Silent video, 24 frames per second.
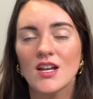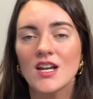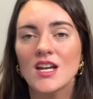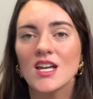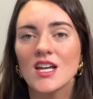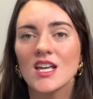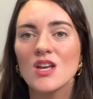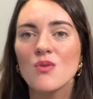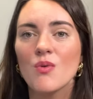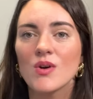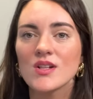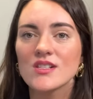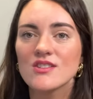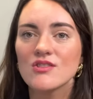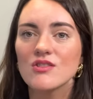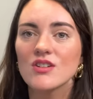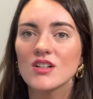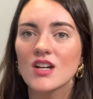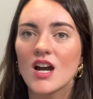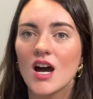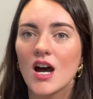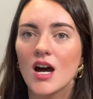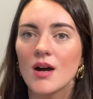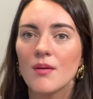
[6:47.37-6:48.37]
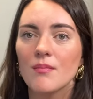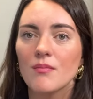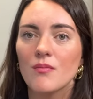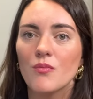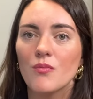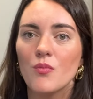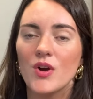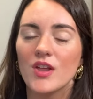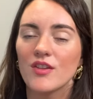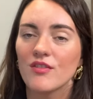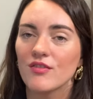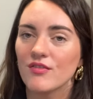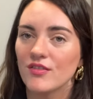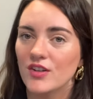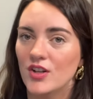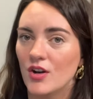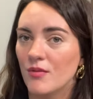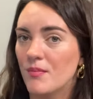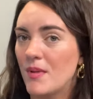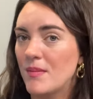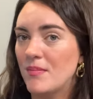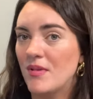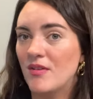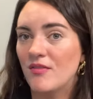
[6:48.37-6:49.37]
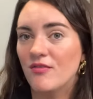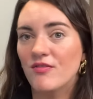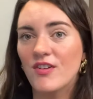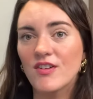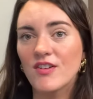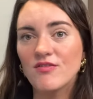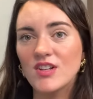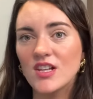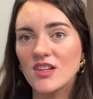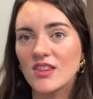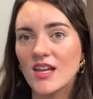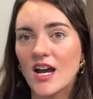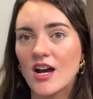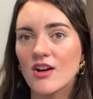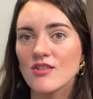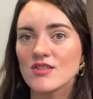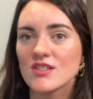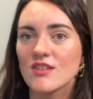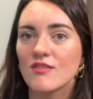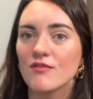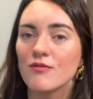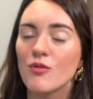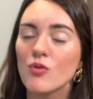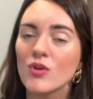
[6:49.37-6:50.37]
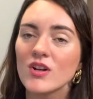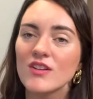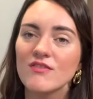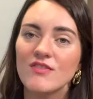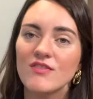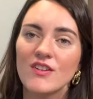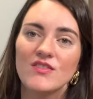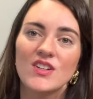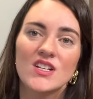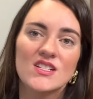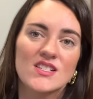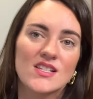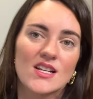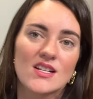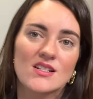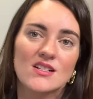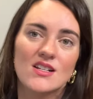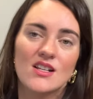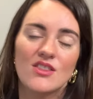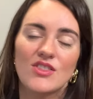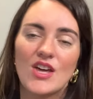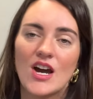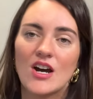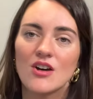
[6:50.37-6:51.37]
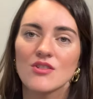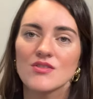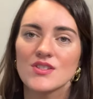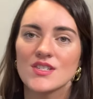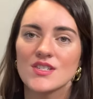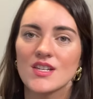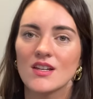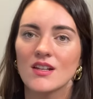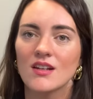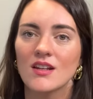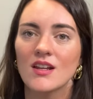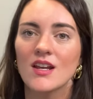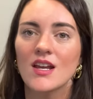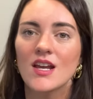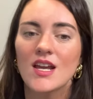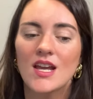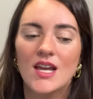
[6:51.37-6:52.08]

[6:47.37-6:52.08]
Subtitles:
He wants you to come with, maybe $50,000, $40,000, $50,000, $60,000